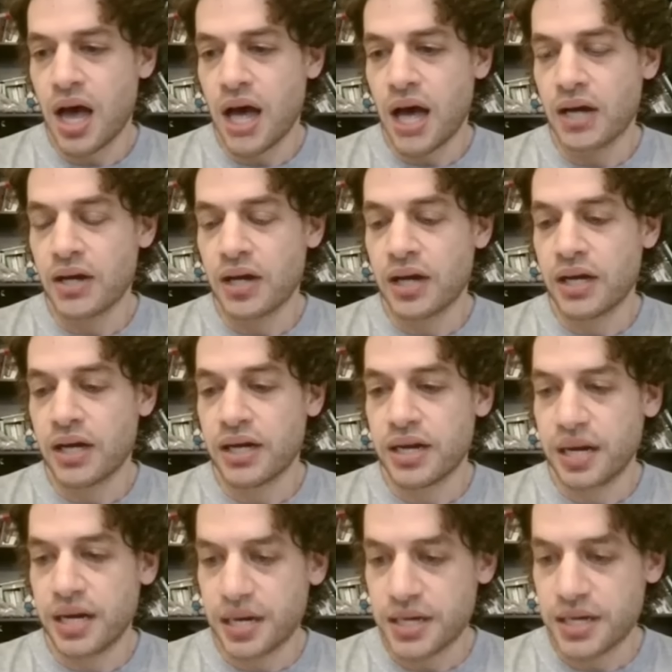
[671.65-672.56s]

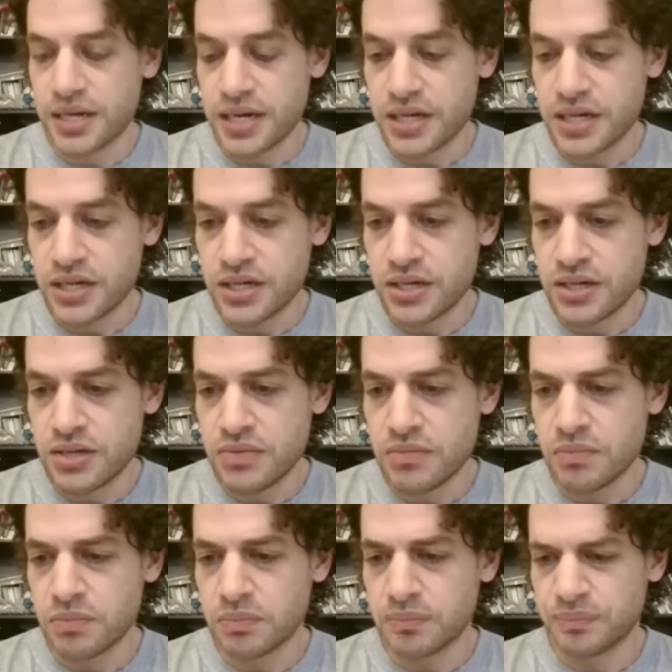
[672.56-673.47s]
in
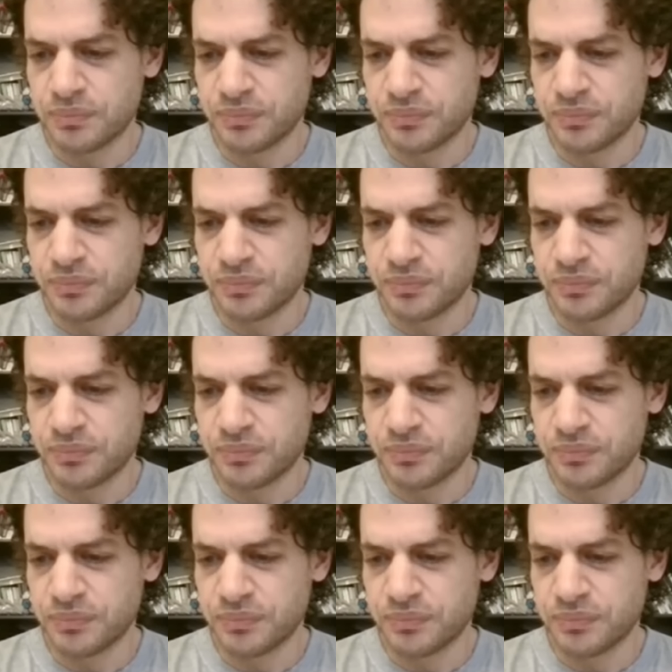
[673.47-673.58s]
addition...